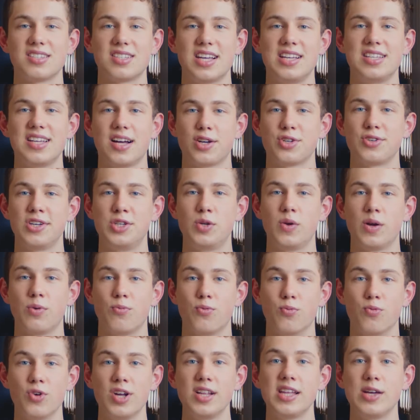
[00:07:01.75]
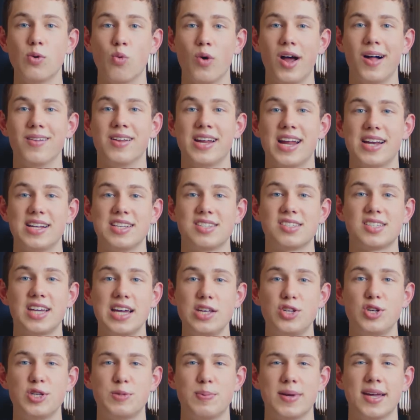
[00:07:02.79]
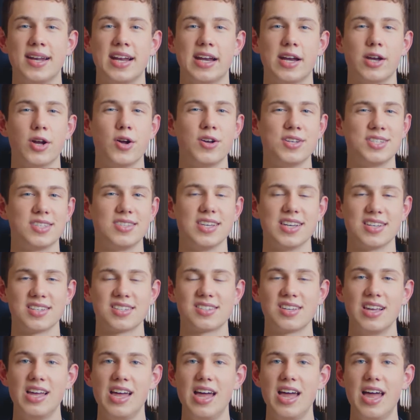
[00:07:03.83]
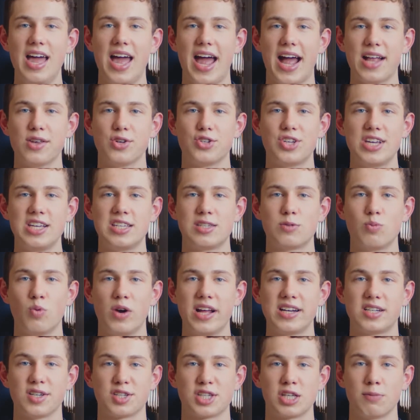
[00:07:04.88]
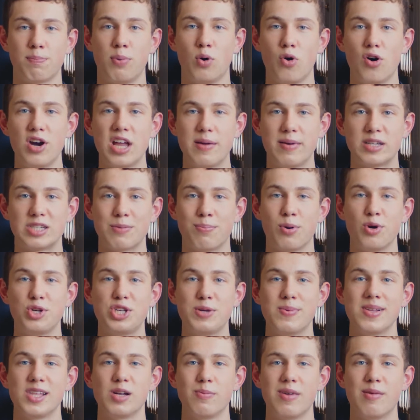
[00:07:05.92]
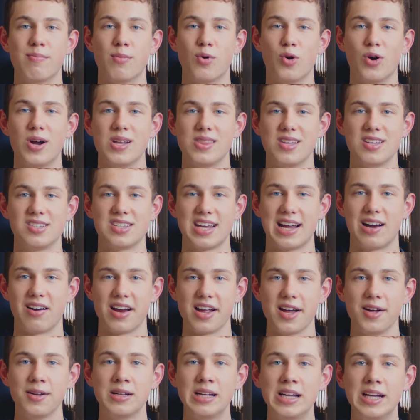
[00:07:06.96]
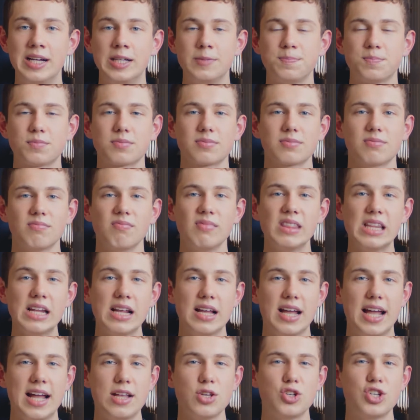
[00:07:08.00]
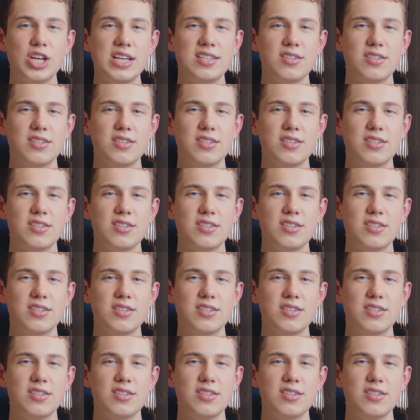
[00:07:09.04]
he's actually doing really well, and his teacher's beginning to notice this. And she's wanting to support him and to push him a little bit more in this area. And she